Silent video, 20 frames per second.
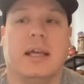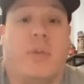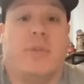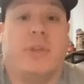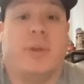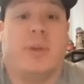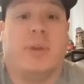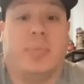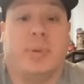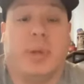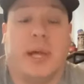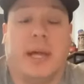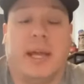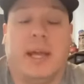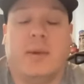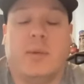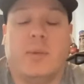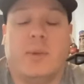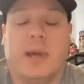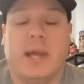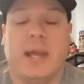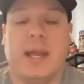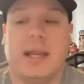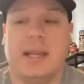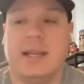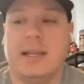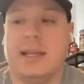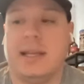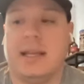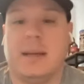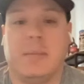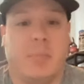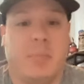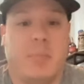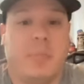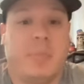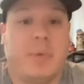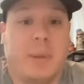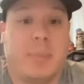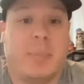like a healthy playing weight,
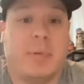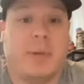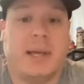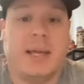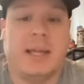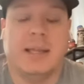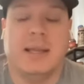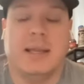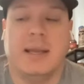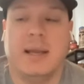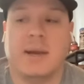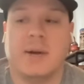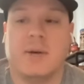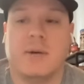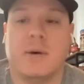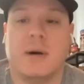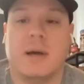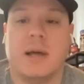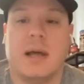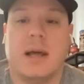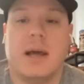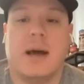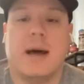can play in the nickel.